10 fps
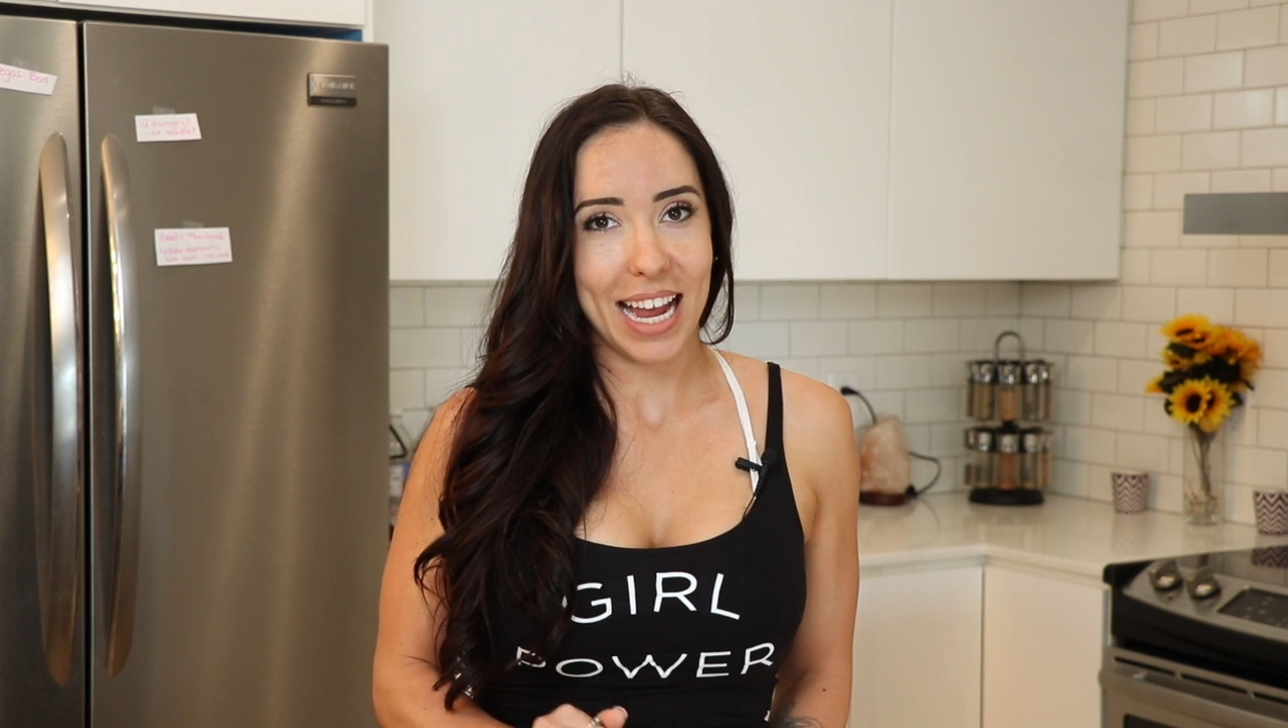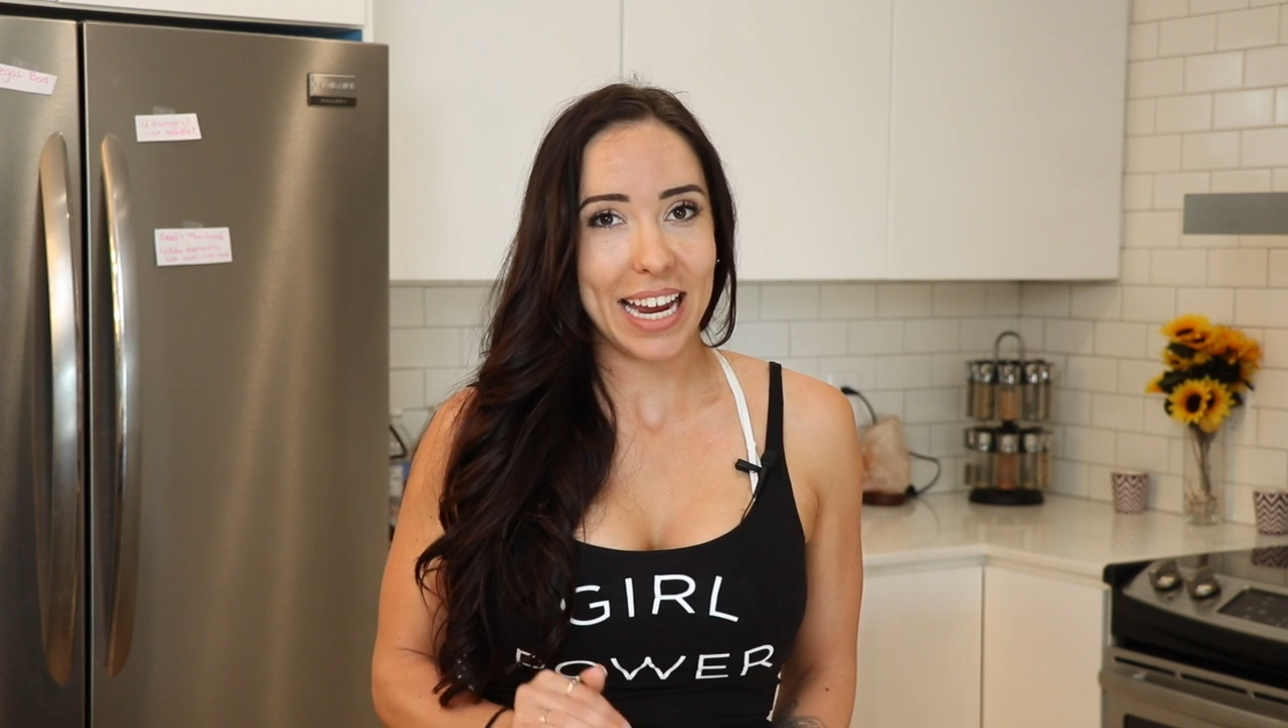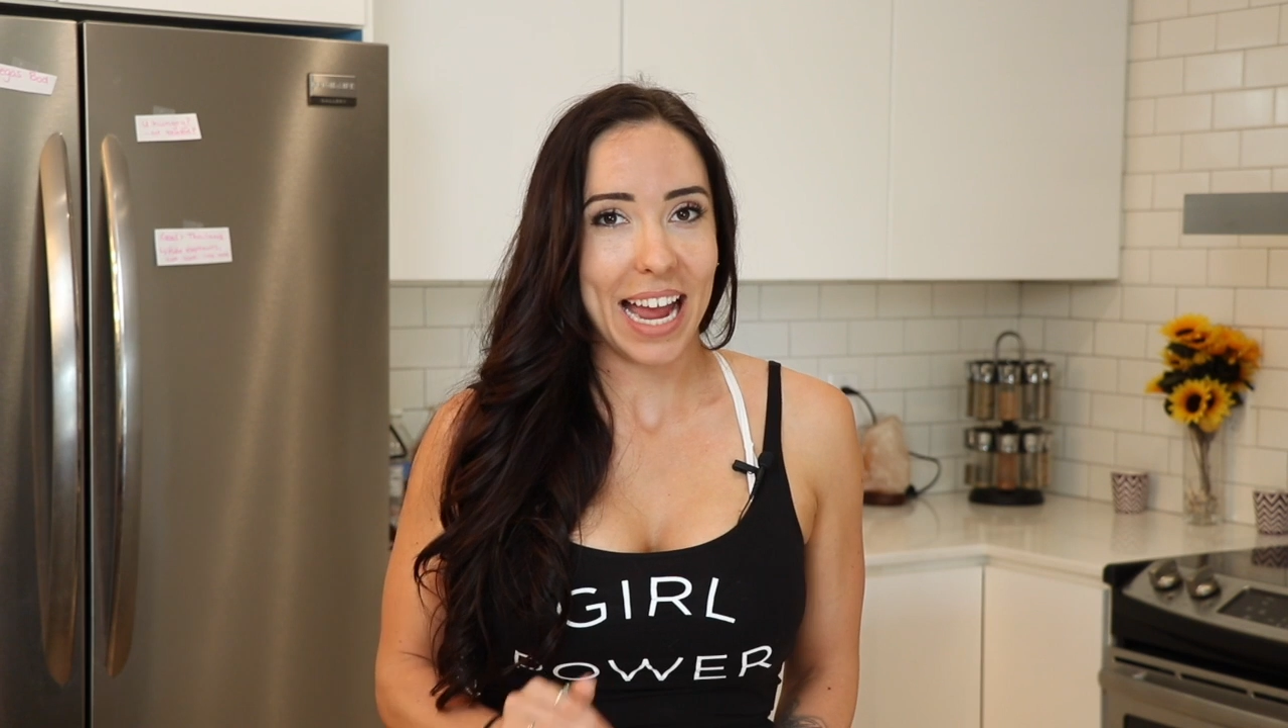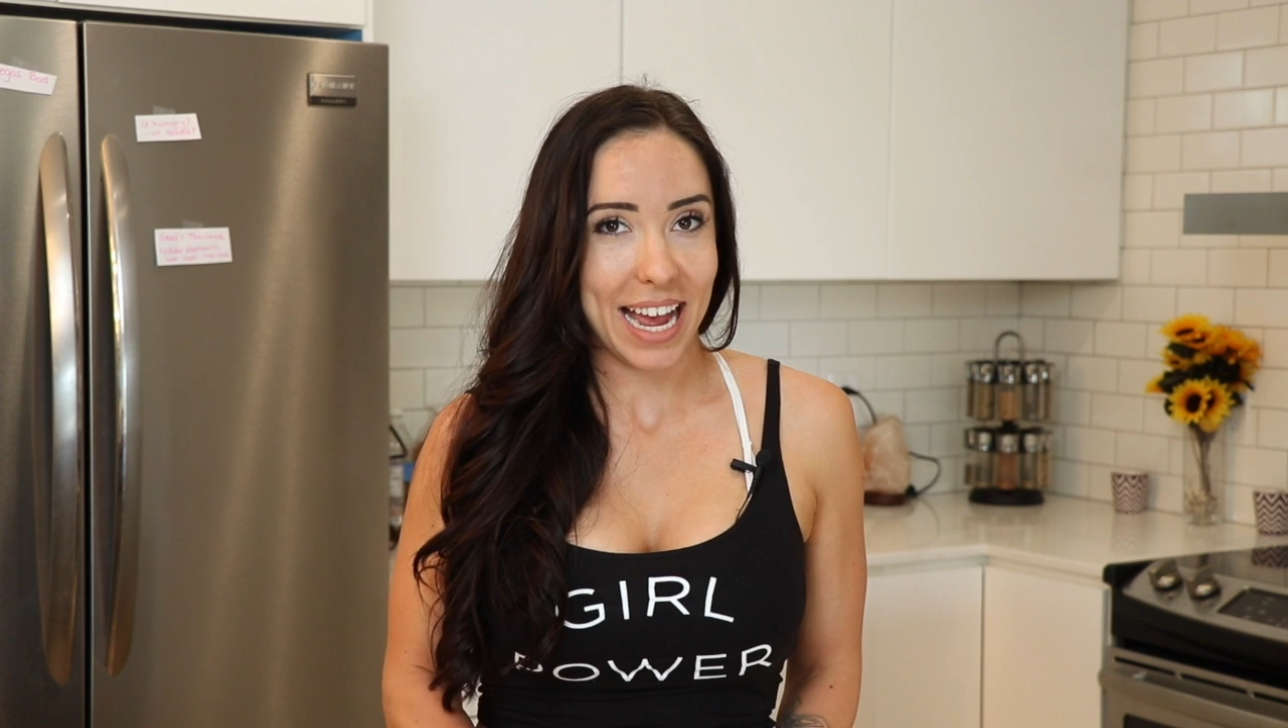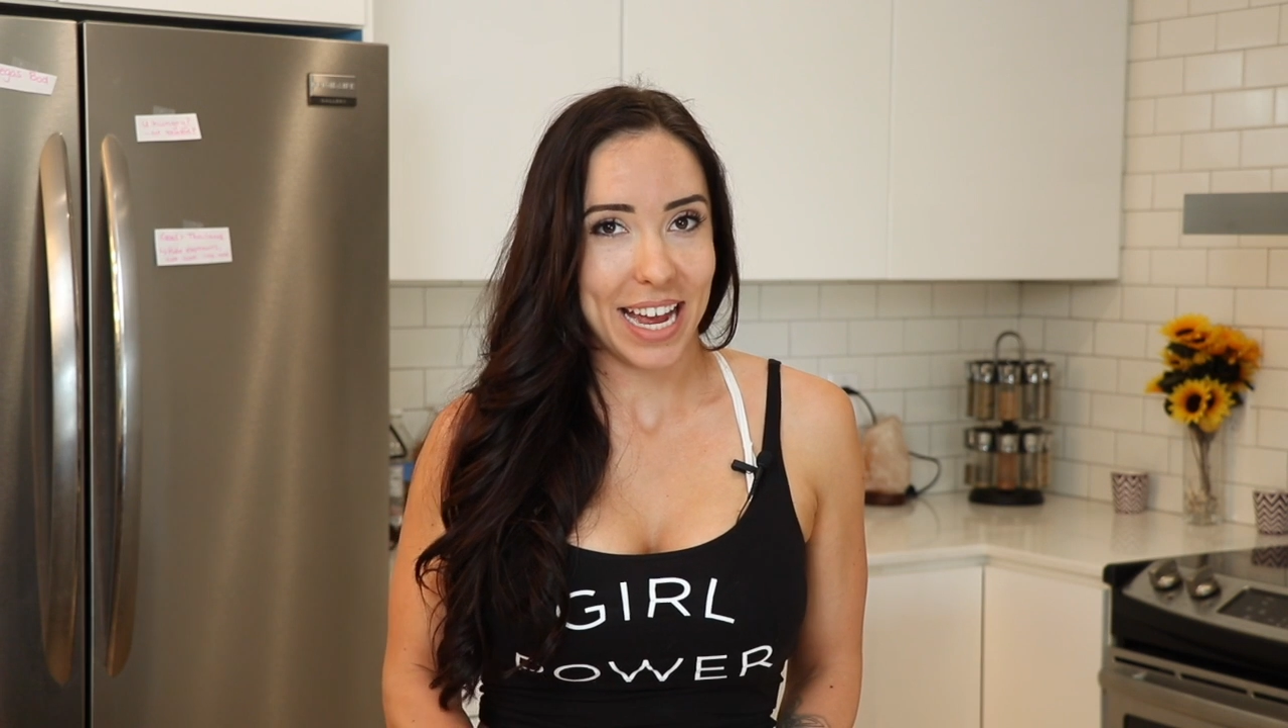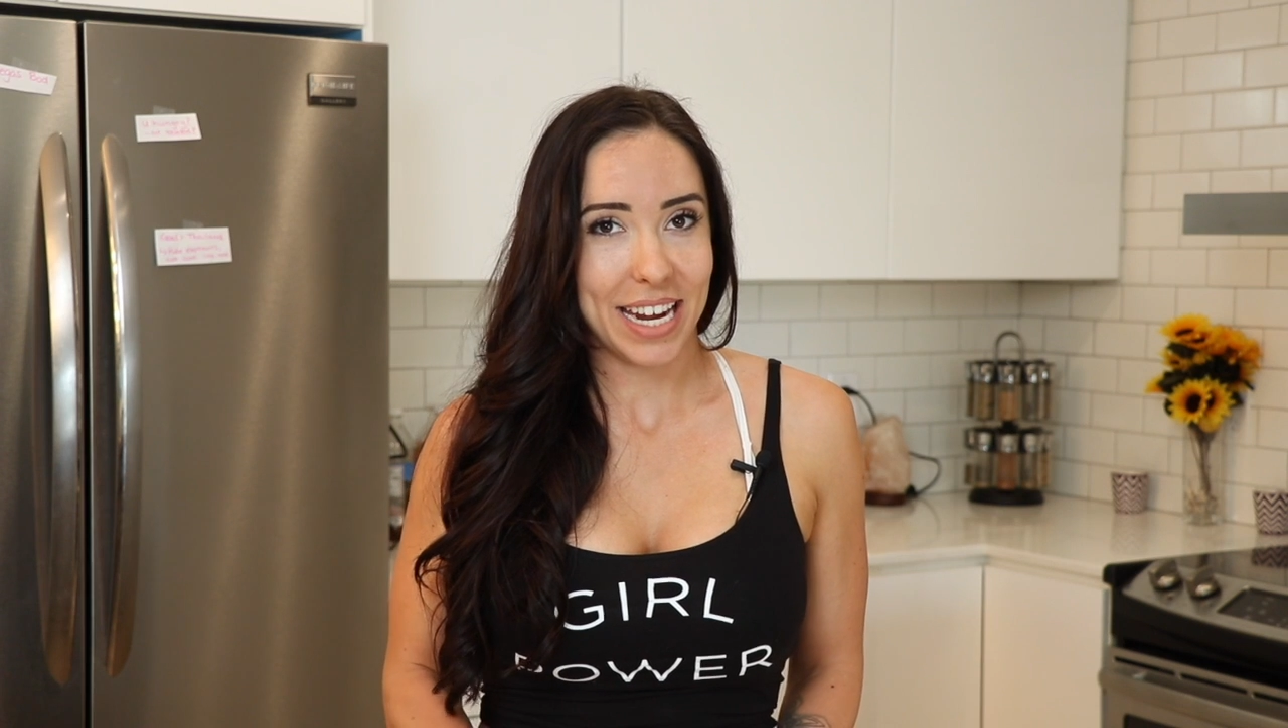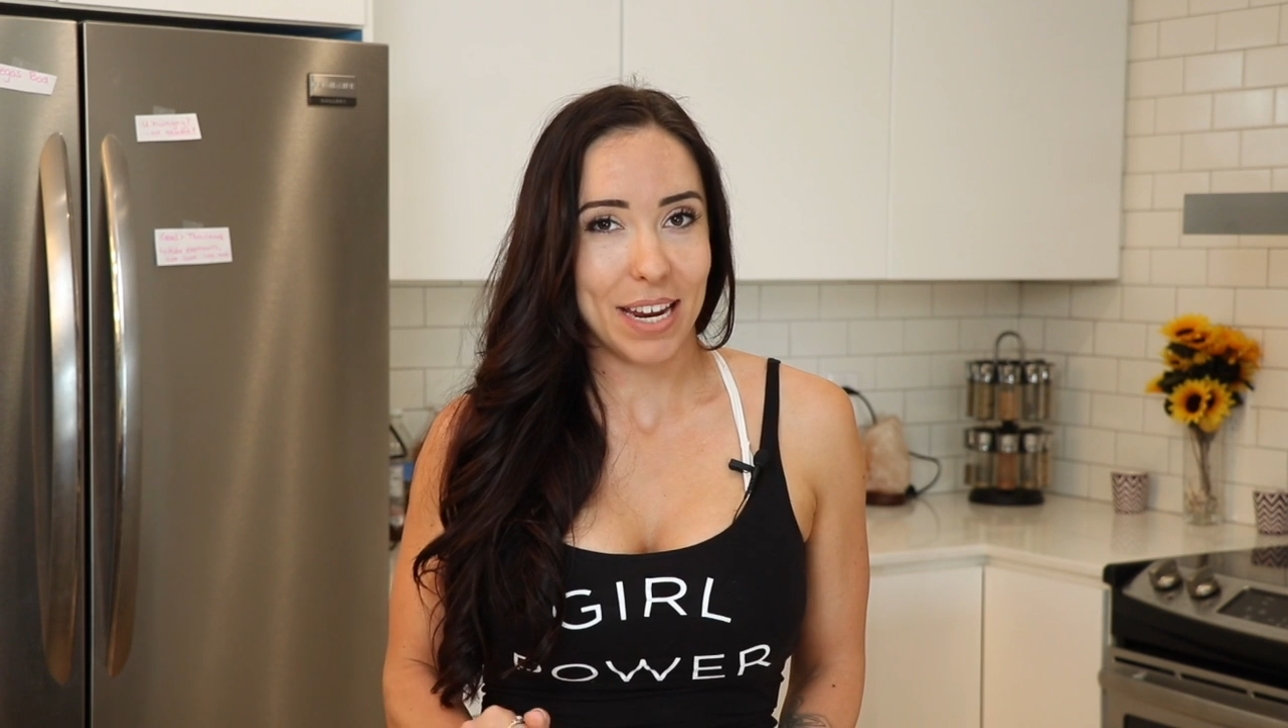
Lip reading: I had